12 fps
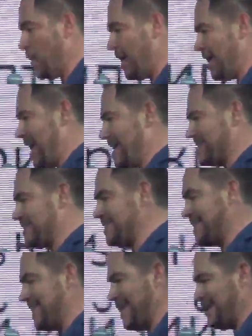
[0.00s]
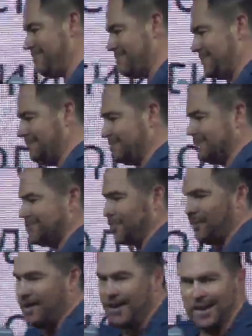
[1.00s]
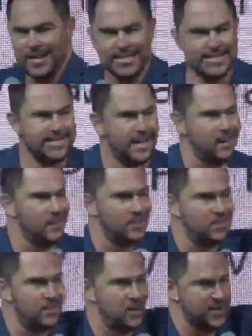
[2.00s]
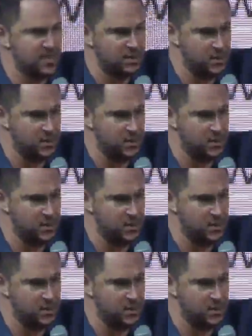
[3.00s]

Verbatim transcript: doing it as a scheme to sort of sell into the US